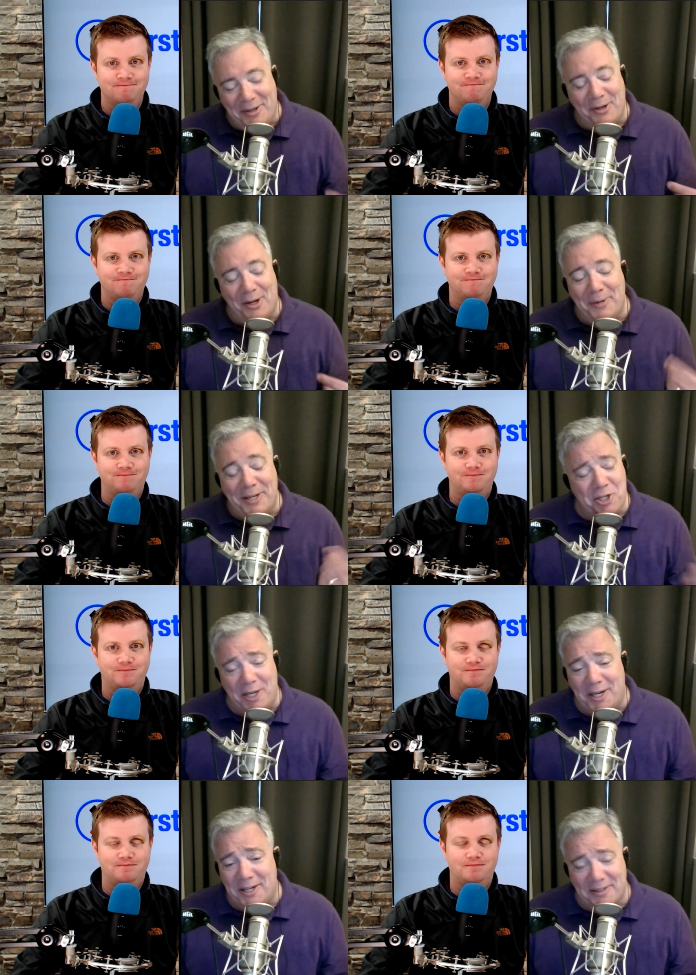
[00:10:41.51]
Speaker 1: always
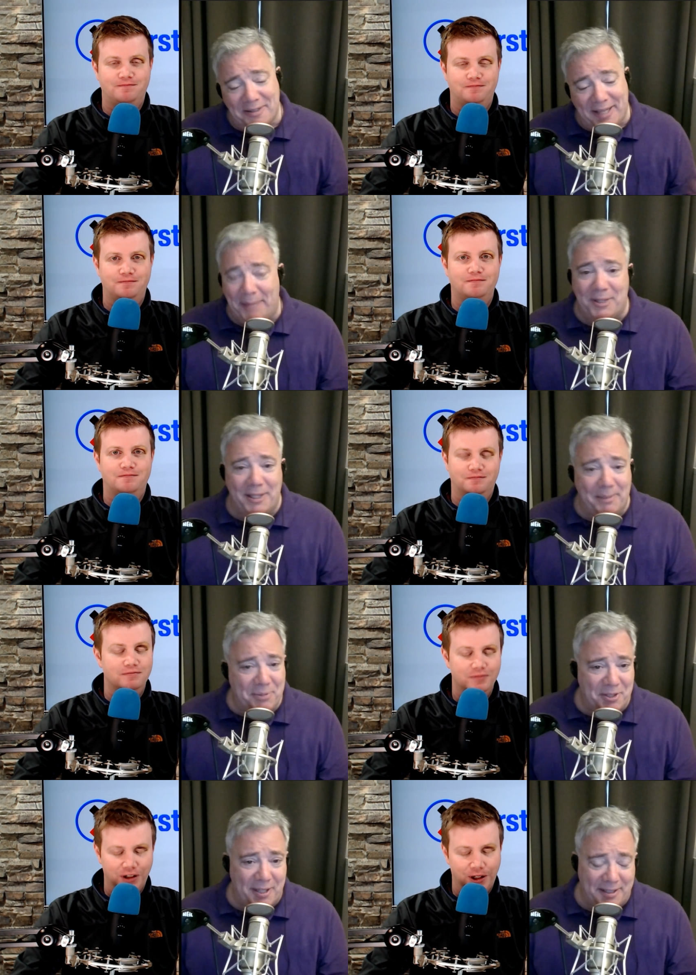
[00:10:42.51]
share game
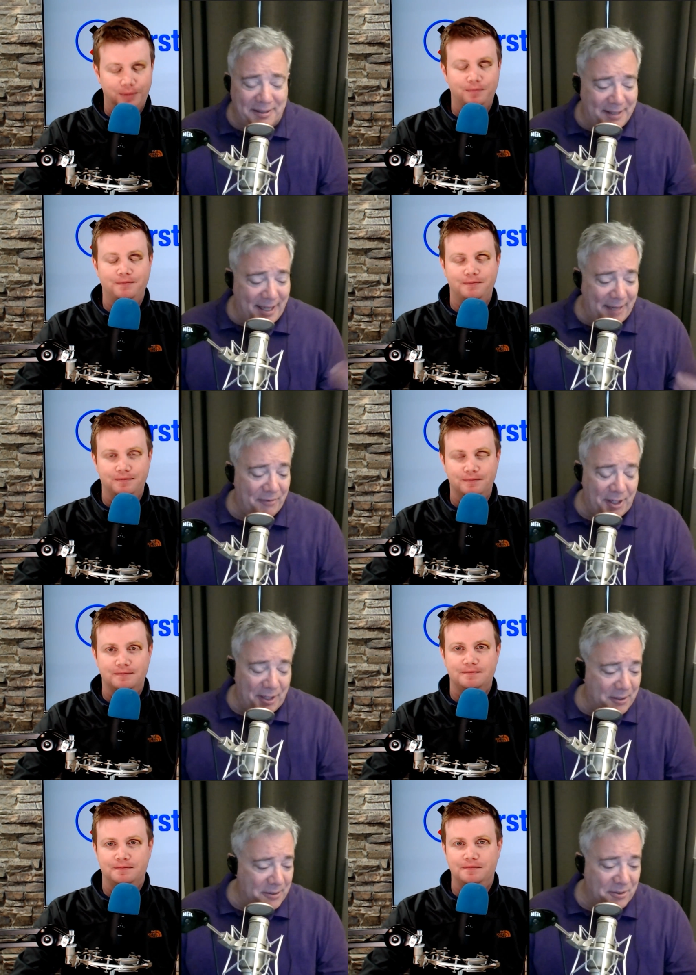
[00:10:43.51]
clips and yep. game
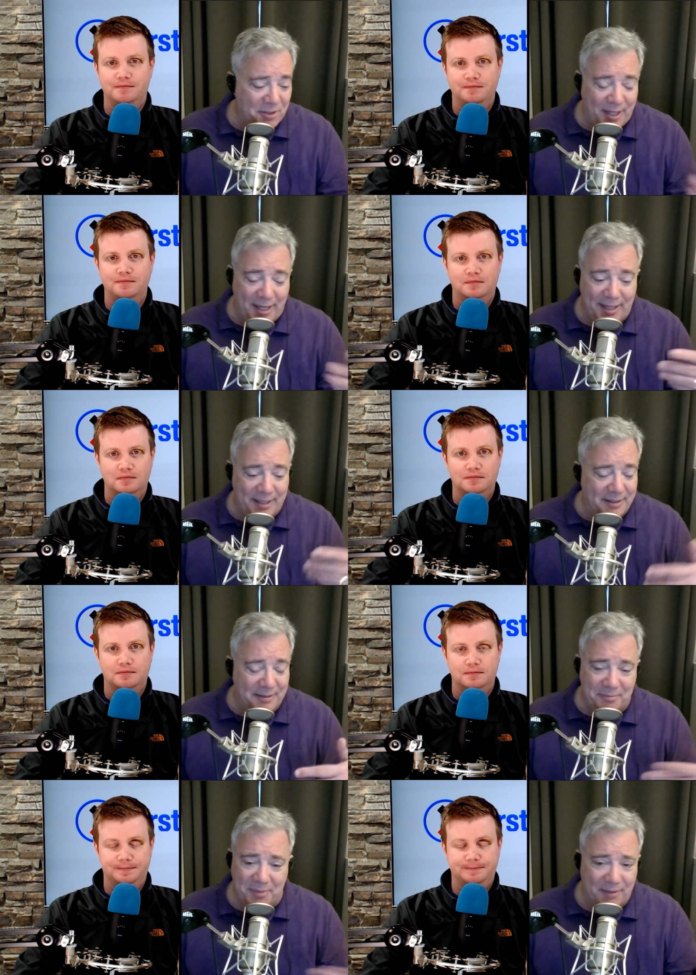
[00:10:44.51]
videos and
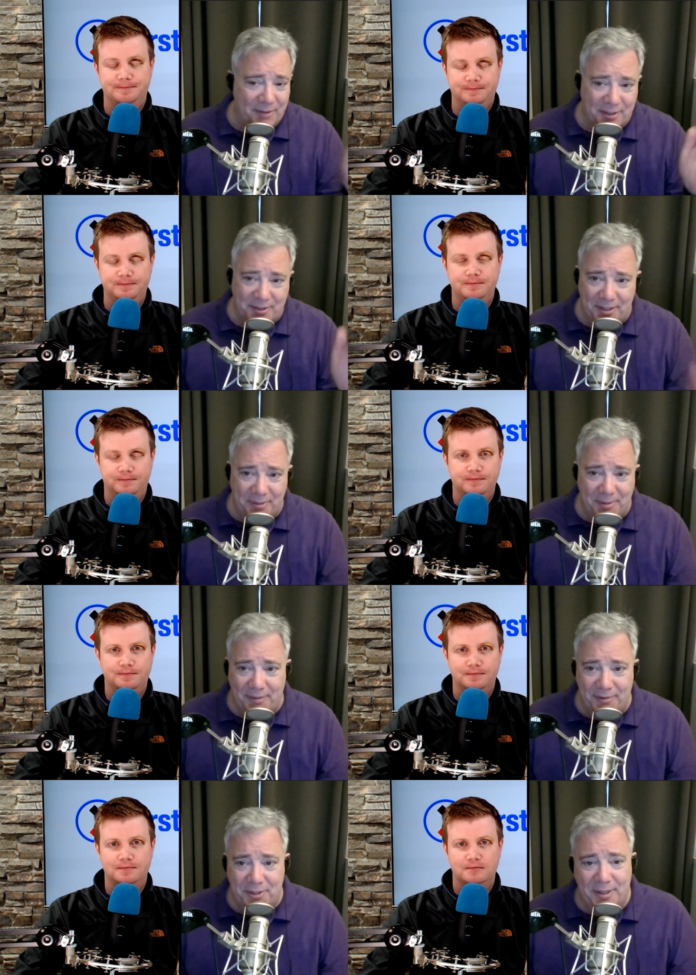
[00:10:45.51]
whatever else. I don't know whatever
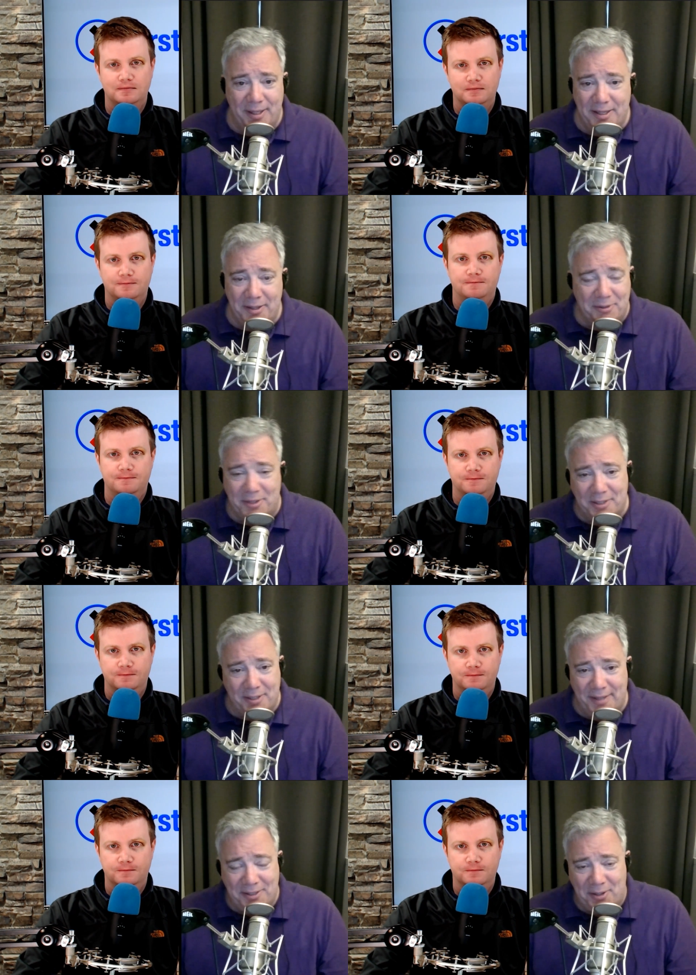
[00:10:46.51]
those things.
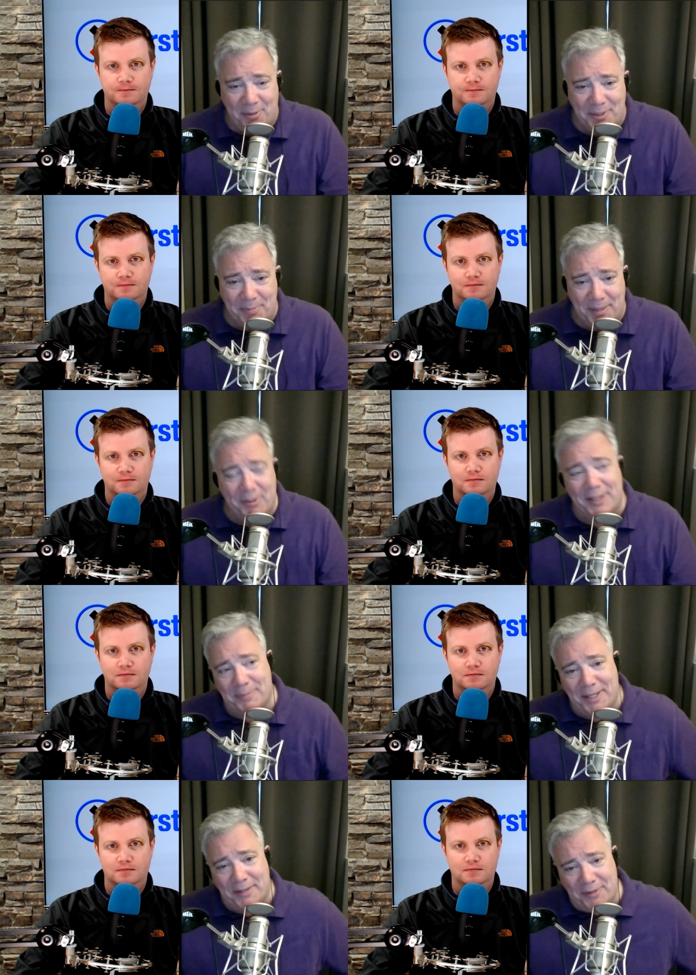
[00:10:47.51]
That's always been, well, it's
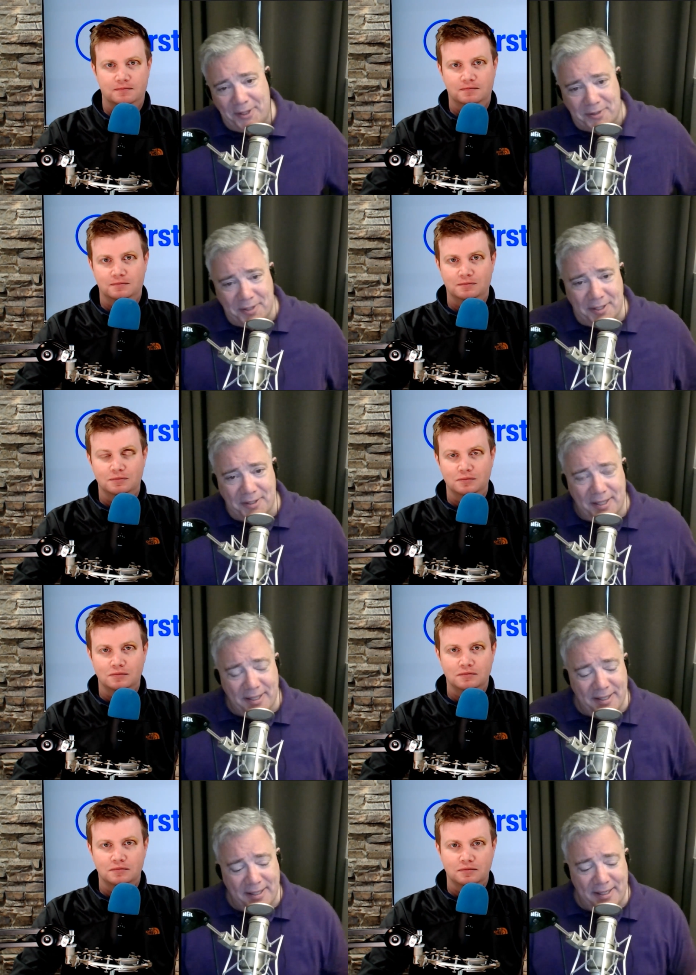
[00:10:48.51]
been there for years and years.
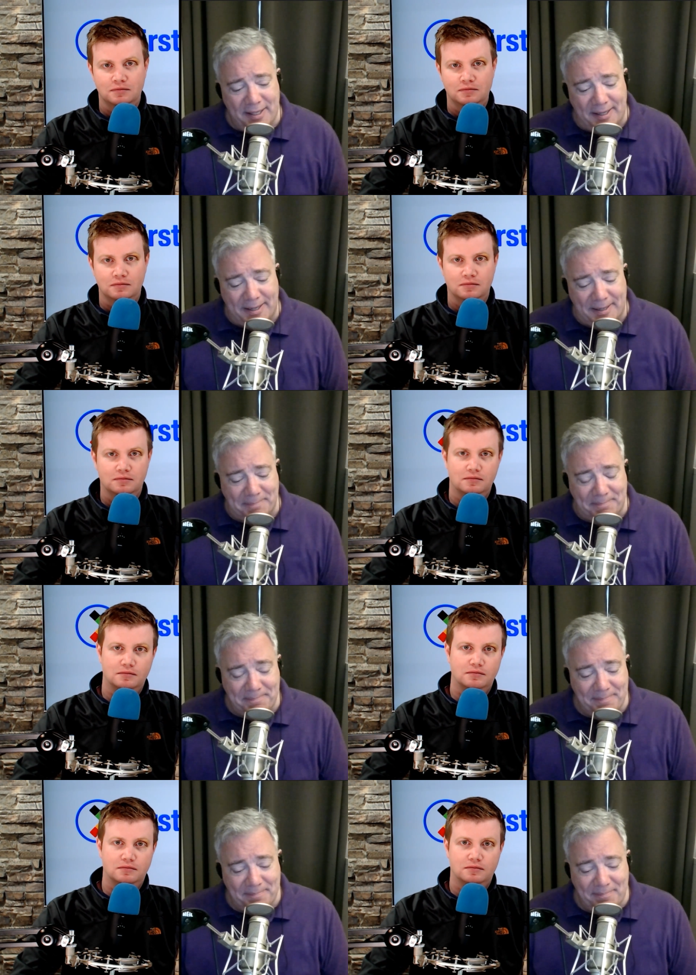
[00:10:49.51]
Um,
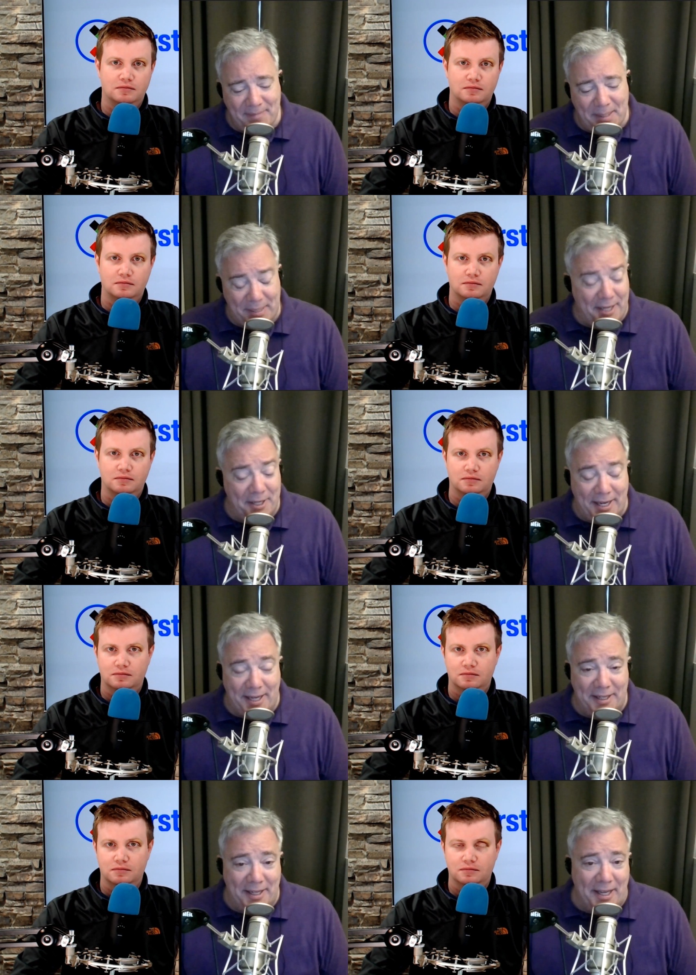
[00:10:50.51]
but now you
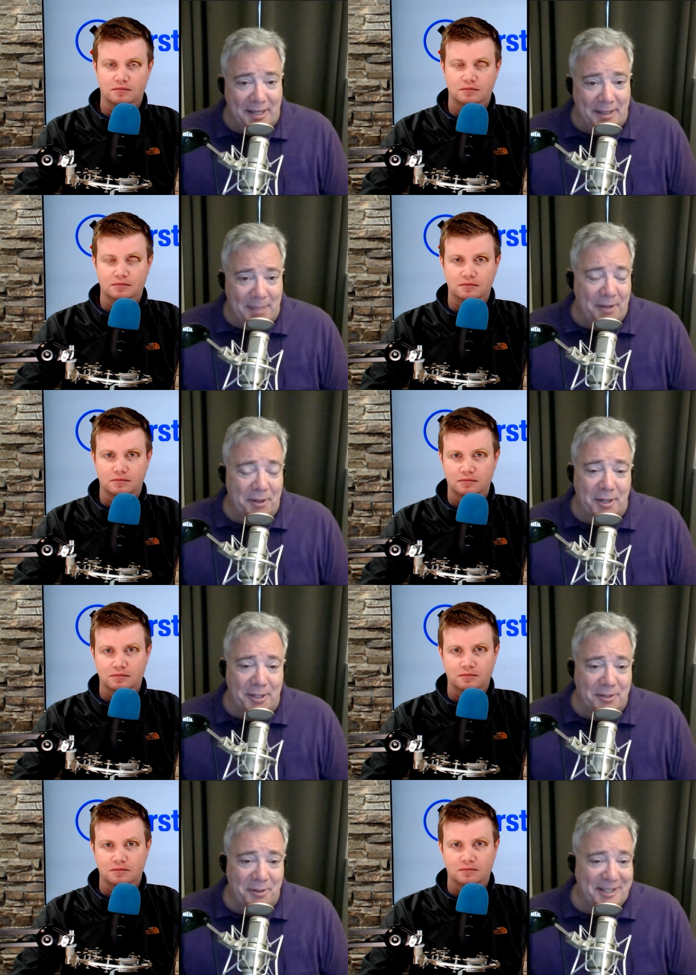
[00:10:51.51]
can again, and now they're called
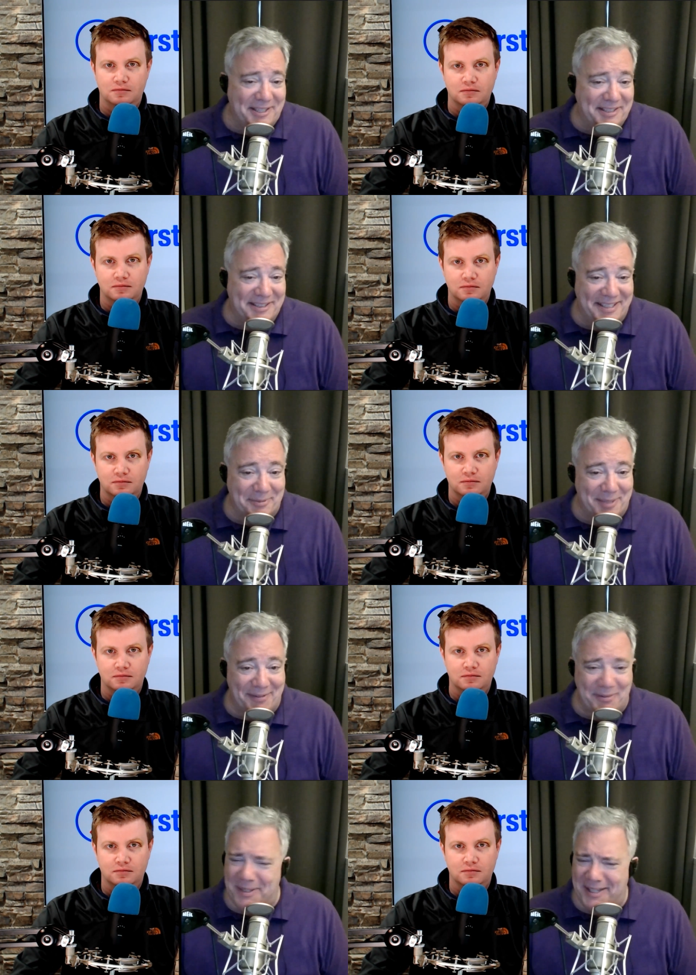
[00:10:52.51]
stories because we have
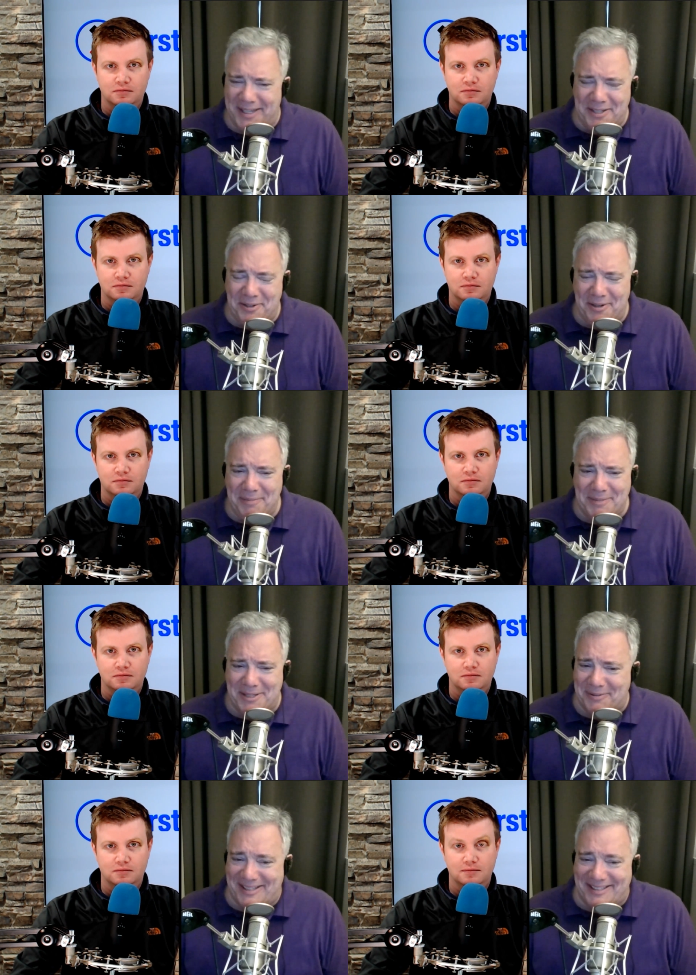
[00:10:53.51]
to be like Instagram. Is that what this?